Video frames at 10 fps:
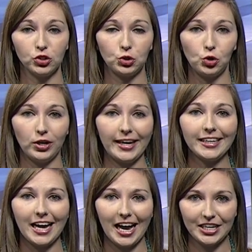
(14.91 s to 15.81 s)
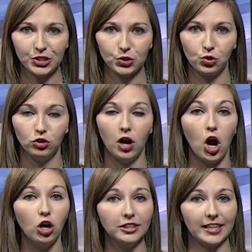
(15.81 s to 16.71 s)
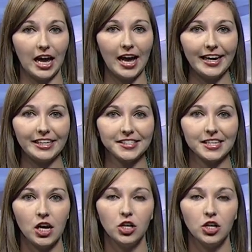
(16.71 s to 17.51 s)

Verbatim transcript: school, and a high school, all in the Heights.